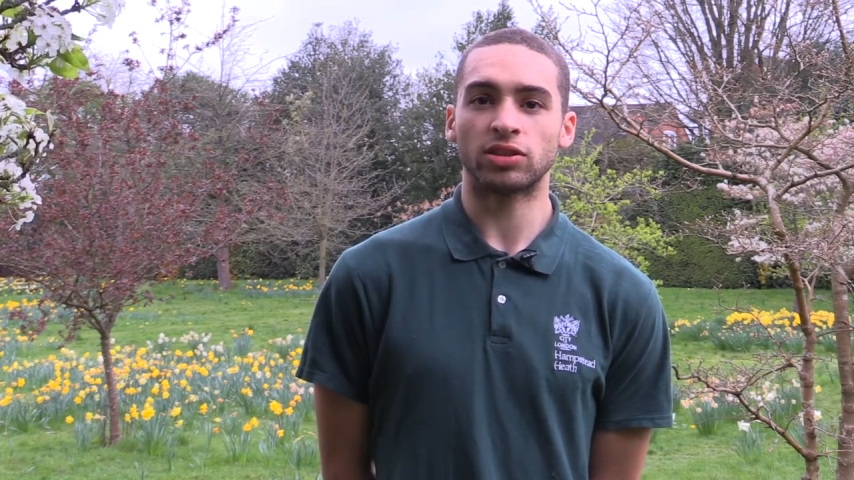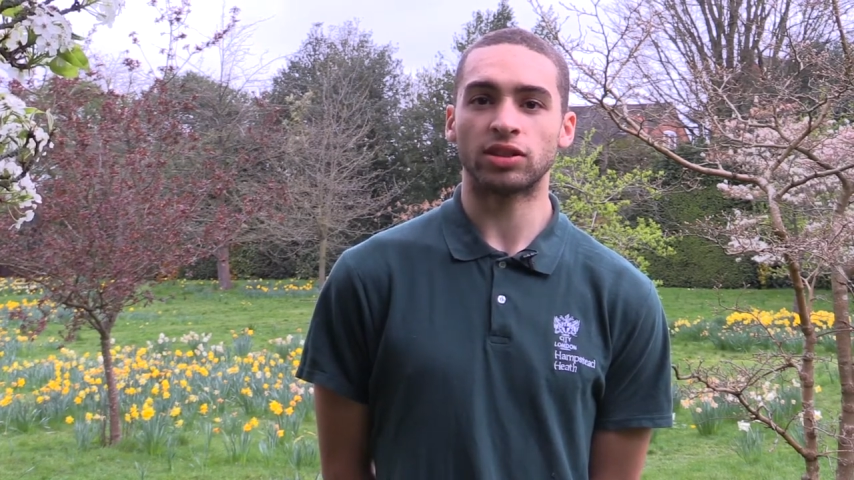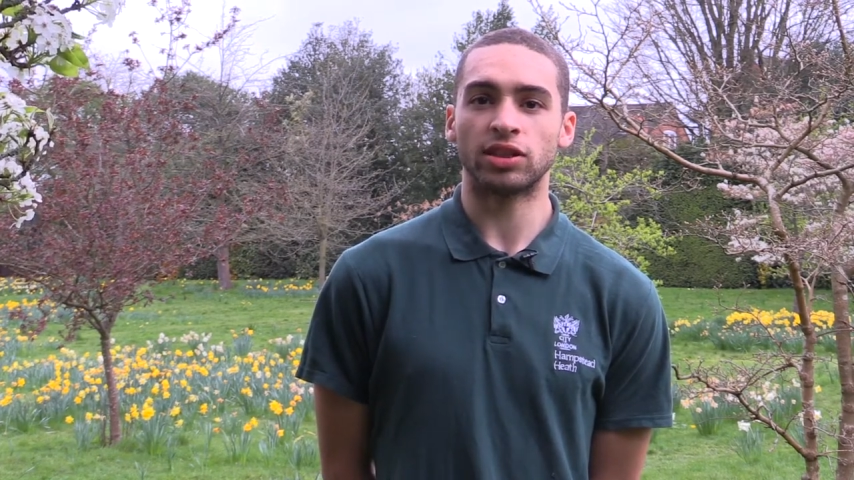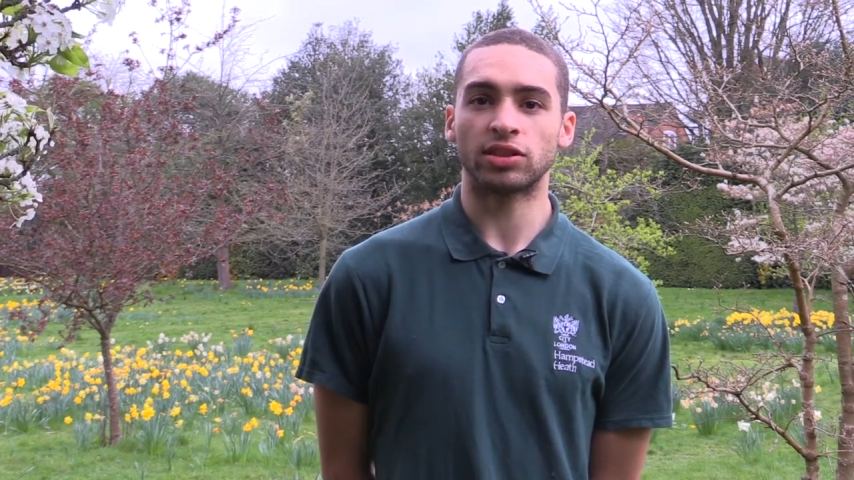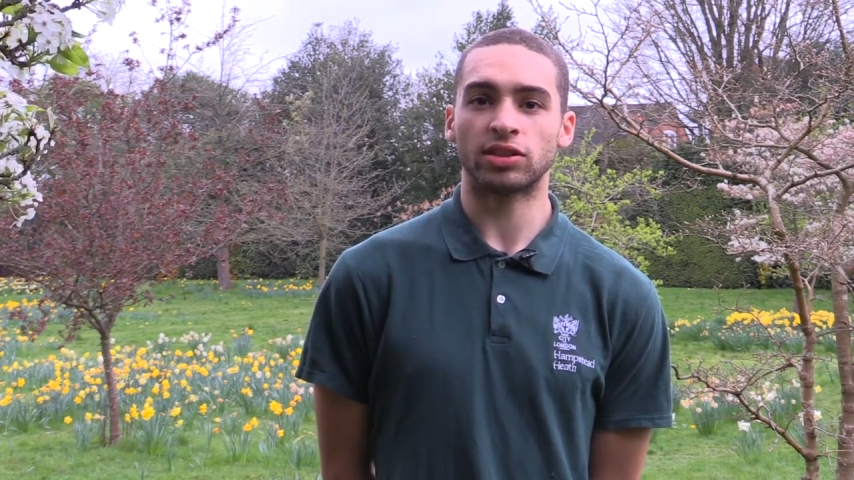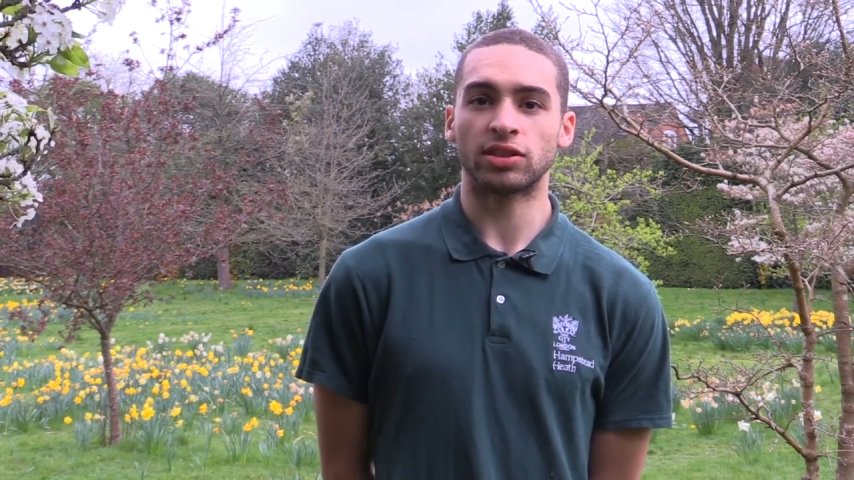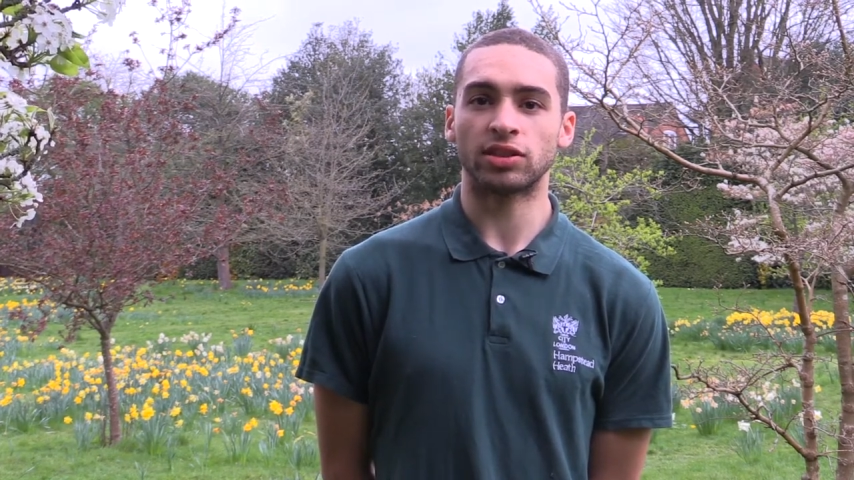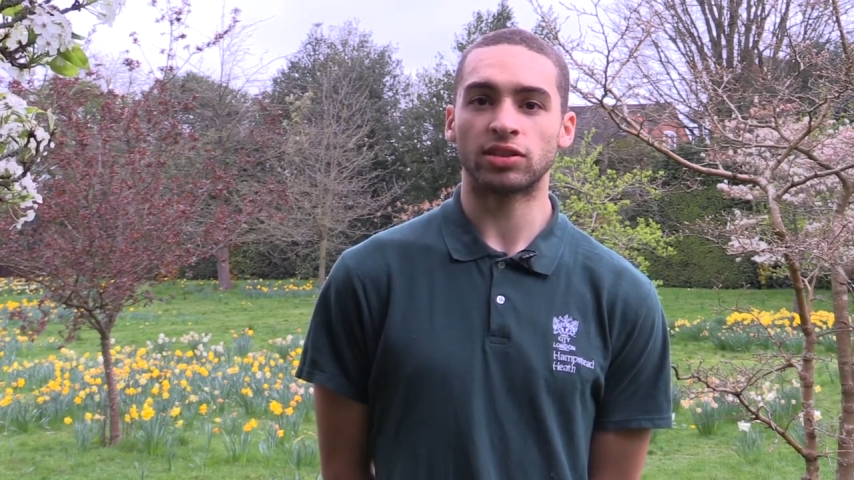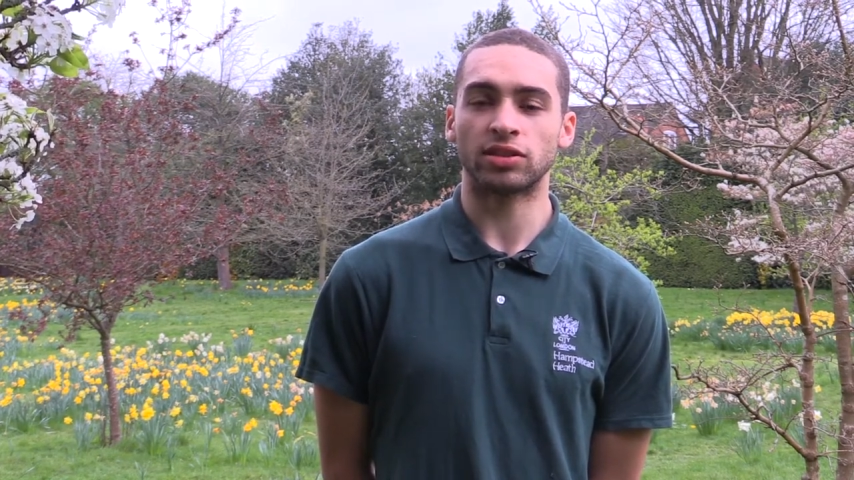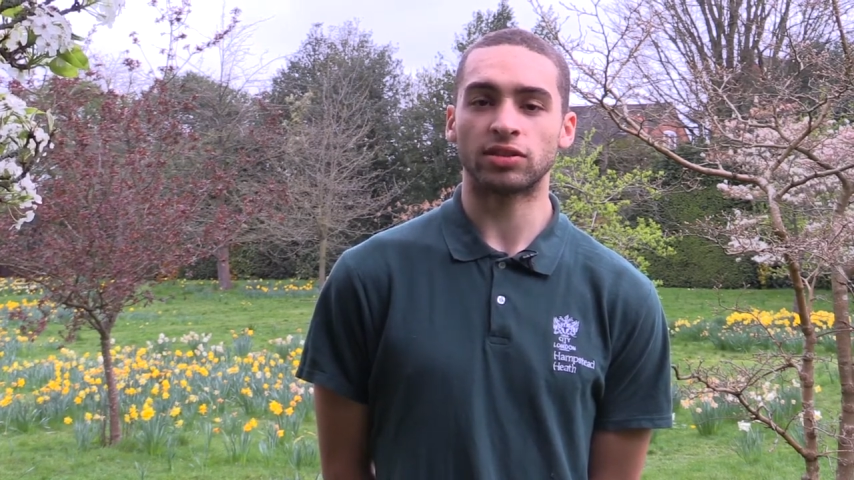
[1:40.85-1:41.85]
as teaching
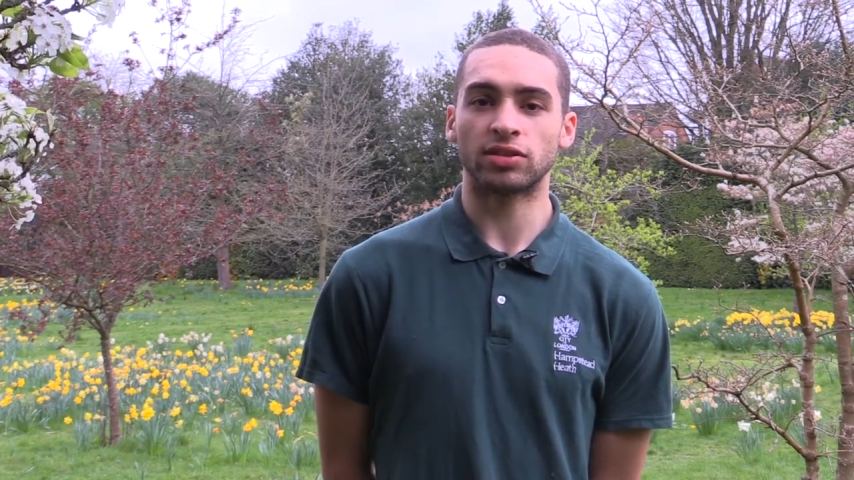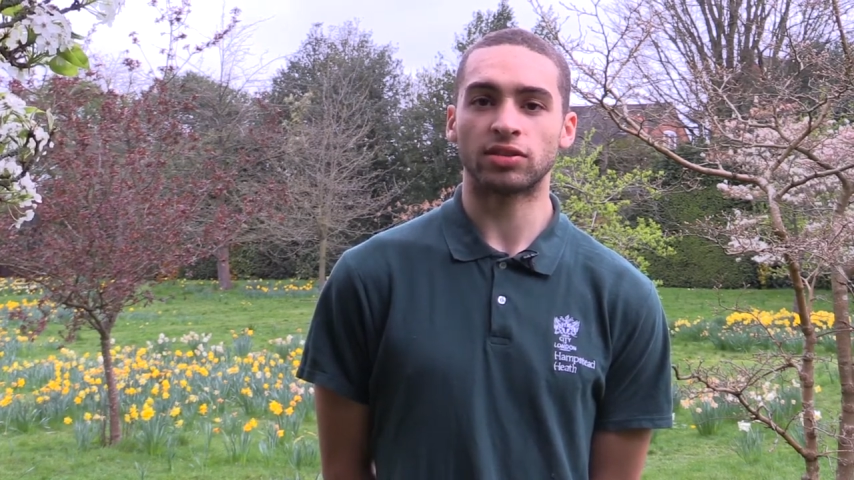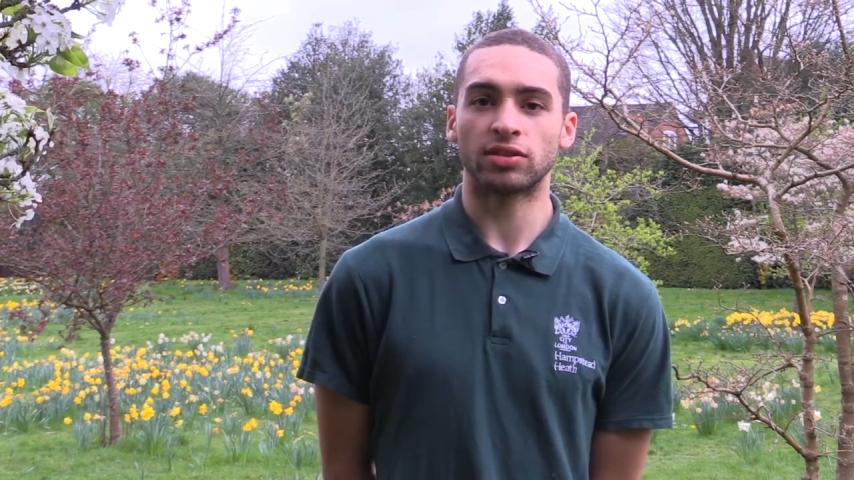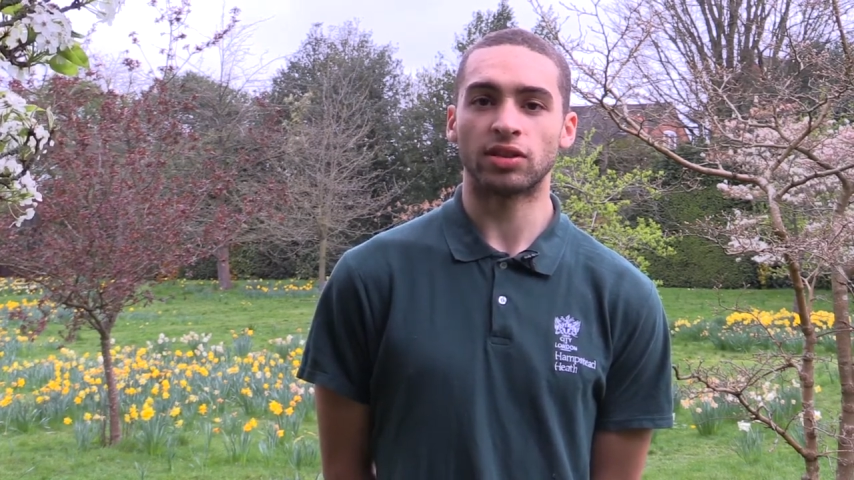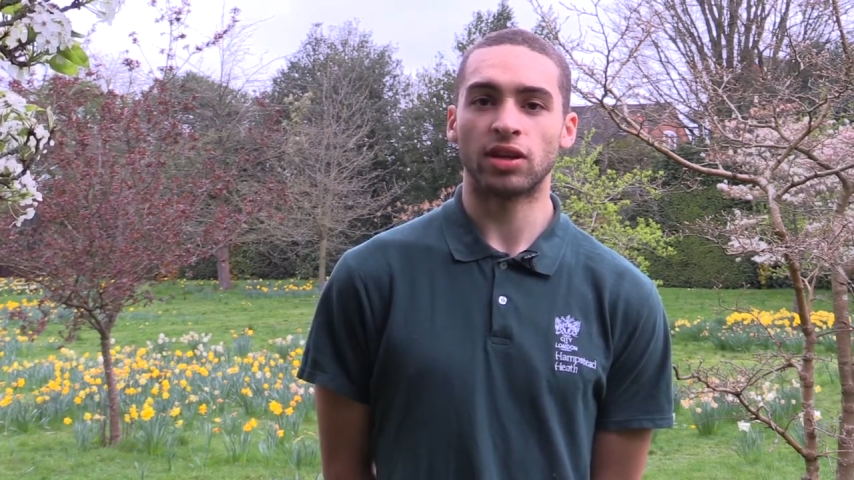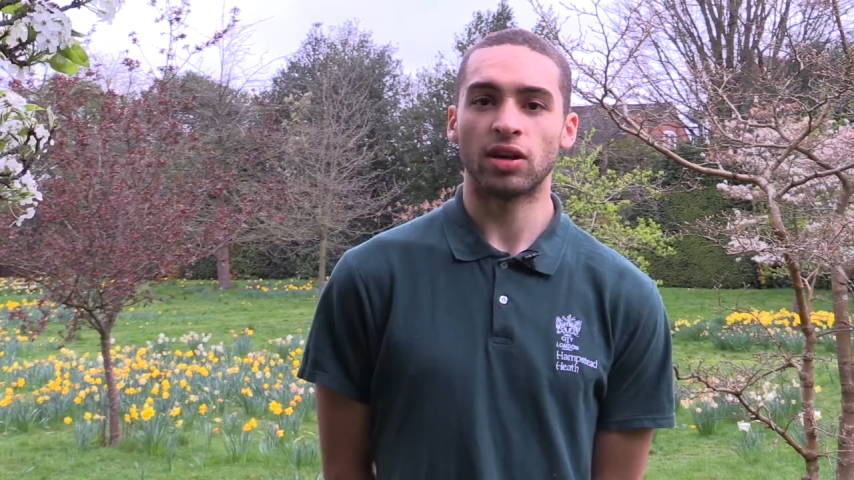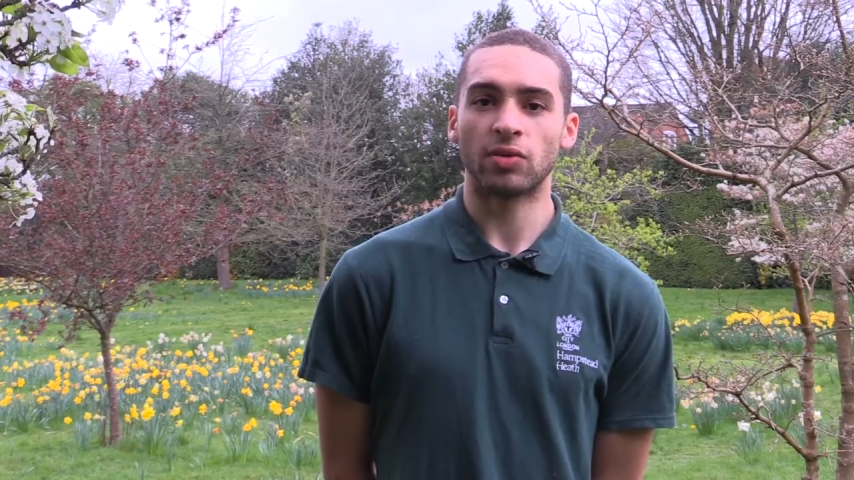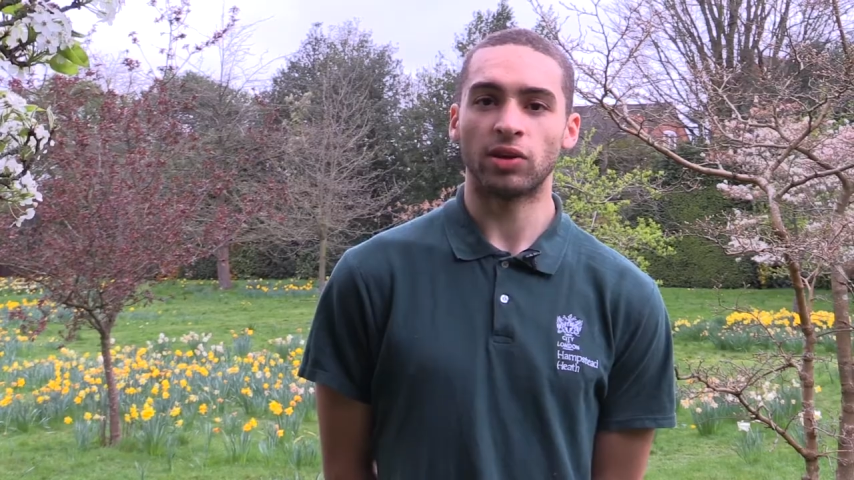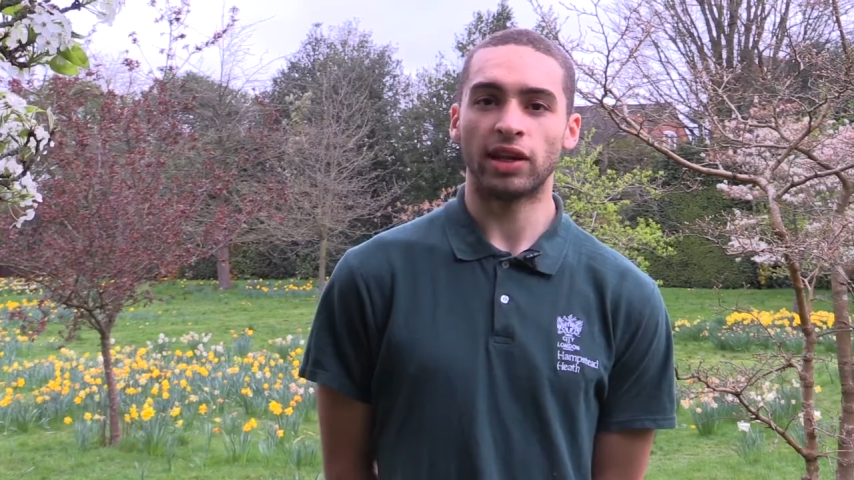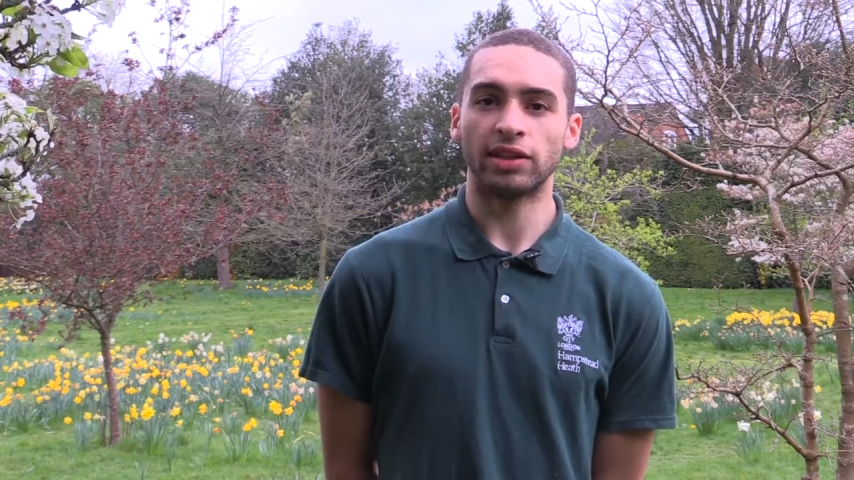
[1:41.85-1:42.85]
assistants.
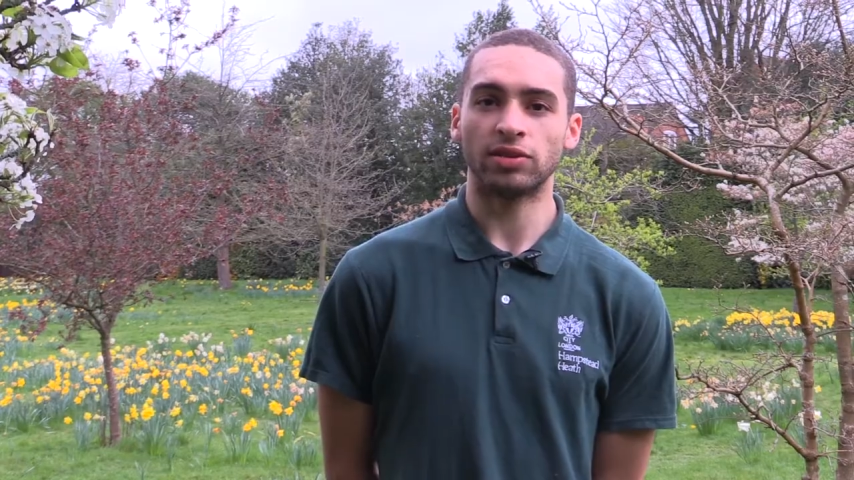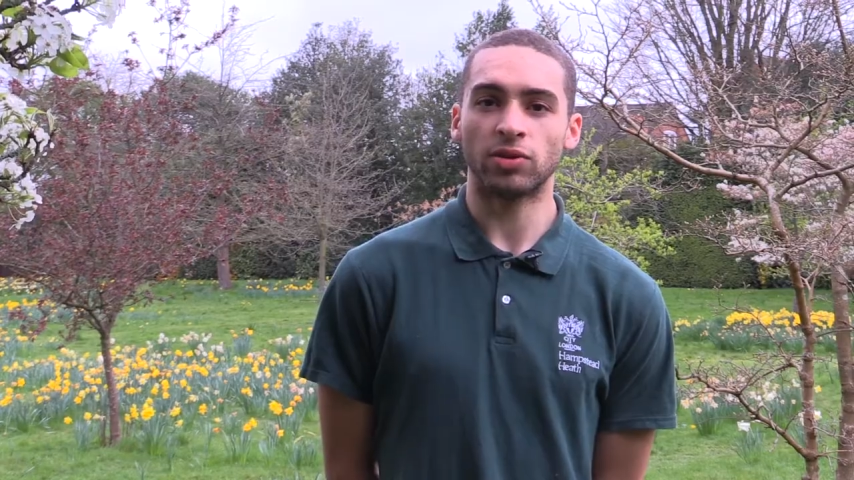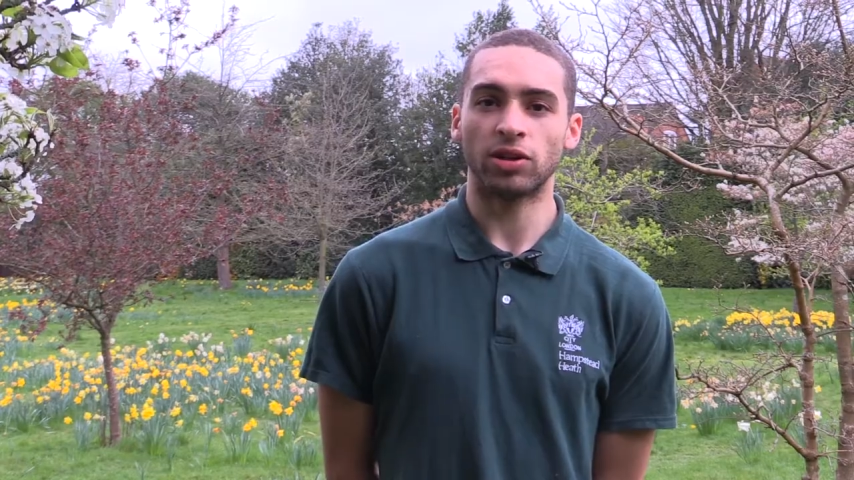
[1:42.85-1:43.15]
We later